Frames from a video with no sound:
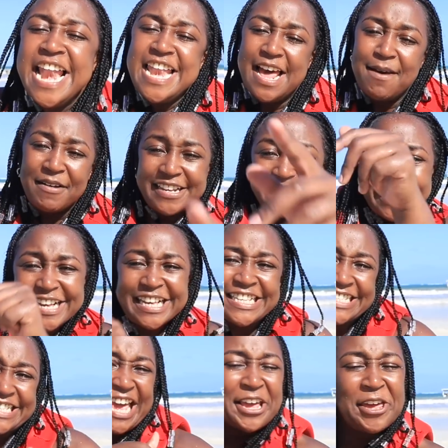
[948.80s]
Let me
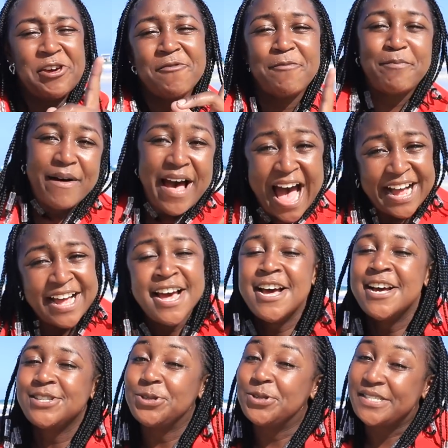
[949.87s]
just take you back
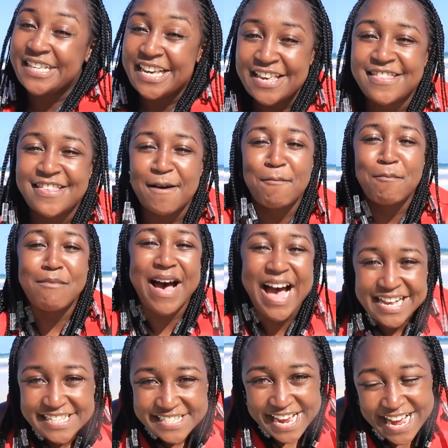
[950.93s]
to see the
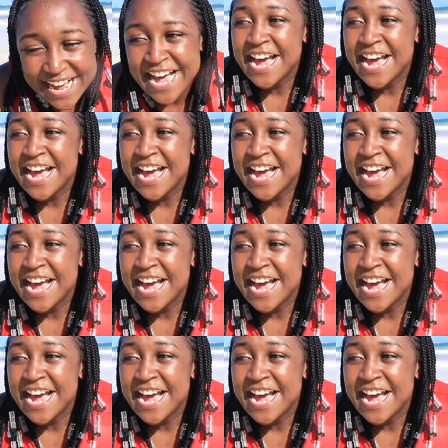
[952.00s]
magic